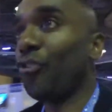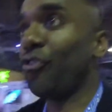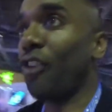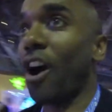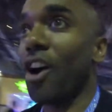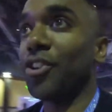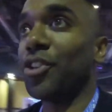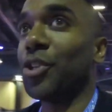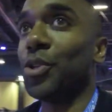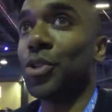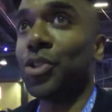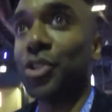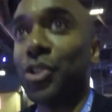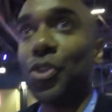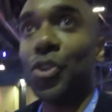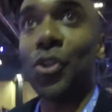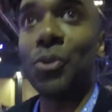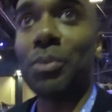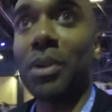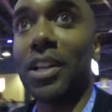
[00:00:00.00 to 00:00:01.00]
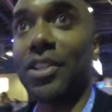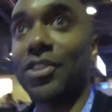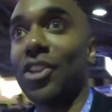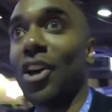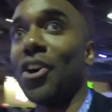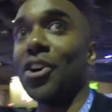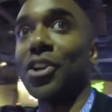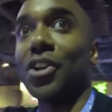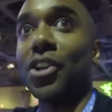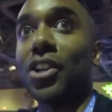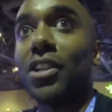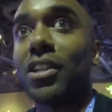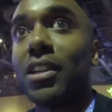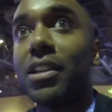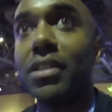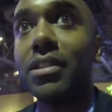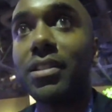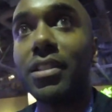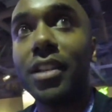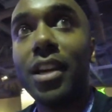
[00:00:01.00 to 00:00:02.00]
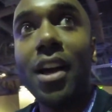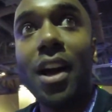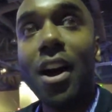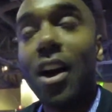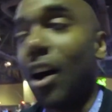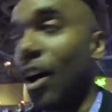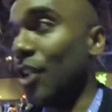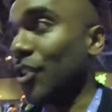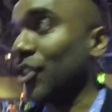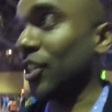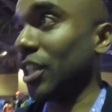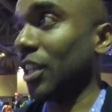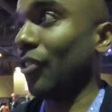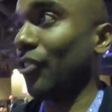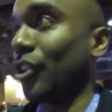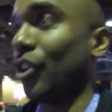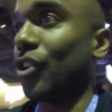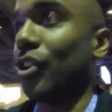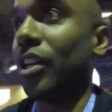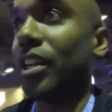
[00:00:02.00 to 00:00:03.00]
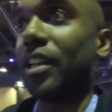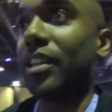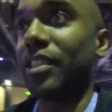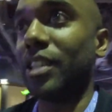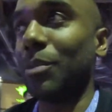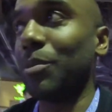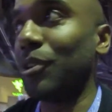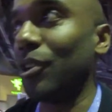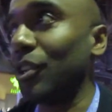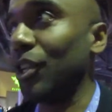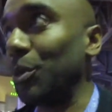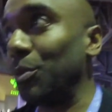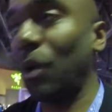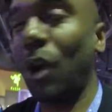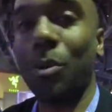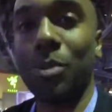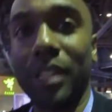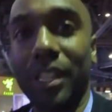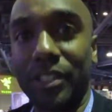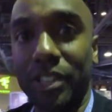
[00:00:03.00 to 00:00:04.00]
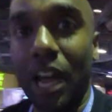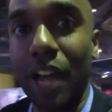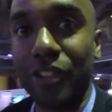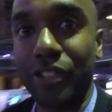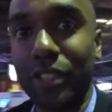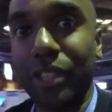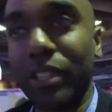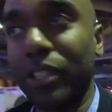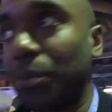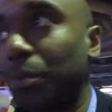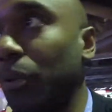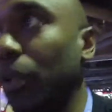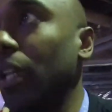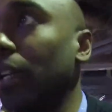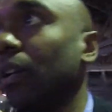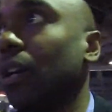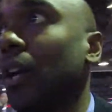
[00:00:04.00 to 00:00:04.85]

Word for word: far too soon, but it's all good because honestly if you're an exhibitor you're probably exhausted at this point.